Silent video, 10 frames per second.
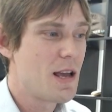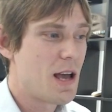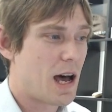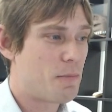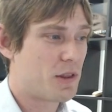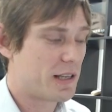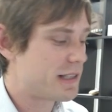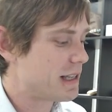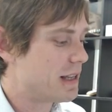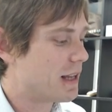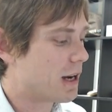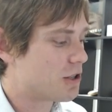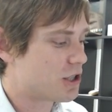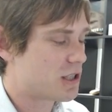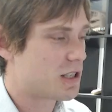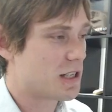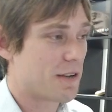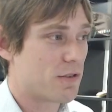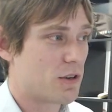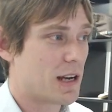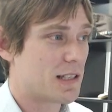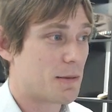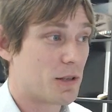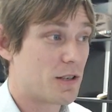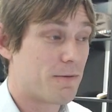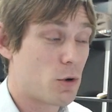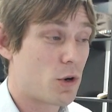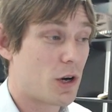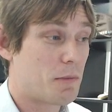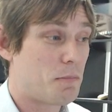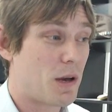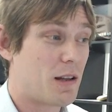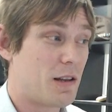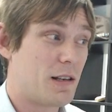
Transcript: I put this in there just to give you guys something to vote on, but